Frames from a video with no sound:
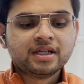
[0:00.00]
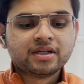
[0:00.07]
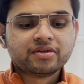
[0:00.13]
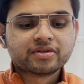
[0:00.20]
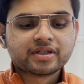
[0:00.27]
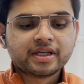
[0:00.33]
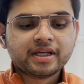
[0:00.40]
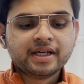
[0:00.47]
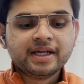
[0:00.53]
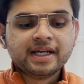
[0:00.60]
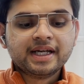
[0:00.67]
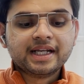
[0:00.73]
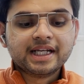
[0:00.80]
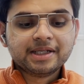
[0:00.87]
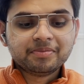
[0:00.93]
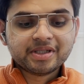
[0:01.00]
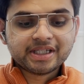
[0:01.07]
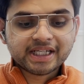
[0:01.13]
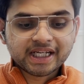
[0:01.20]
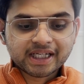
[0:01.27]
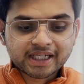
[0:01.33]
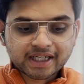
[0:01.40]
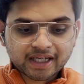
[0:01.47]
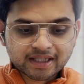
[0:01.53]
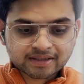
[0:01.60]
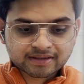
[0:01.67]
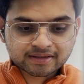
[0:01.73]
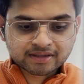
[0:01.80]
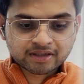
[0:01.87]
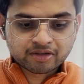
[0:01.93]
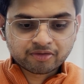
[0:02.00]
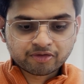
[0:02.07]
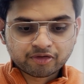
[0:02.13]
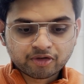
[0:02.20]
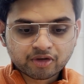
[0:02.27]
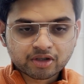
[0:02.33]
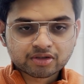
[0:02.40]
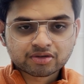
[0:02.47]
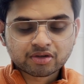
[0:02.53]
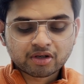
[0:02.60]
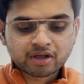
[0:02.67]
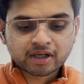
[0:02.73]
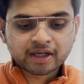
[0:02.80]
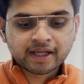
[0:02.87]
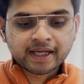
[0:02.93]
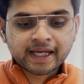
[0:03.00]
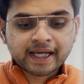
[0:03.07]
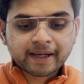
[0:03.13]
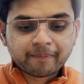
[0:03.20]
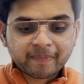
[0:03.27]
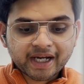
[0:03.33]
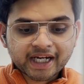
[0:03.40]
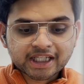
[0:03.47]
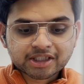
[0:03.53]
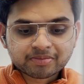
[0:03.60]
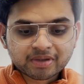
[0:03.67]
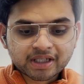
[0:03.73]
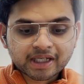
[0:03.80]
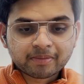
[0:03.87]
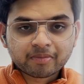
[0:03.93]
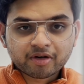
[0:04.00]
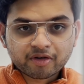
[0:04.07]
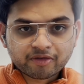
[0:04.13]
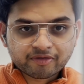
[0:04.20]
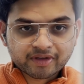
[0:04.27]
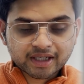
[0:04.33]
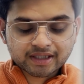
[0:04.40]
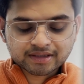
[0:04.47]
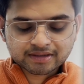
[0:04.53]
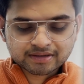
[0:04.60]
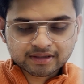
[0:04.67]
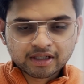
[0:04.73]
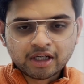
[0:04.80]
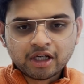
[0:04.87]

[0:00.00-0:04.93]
Okay. Limit daily tasks. Focus on manageable number of tasks.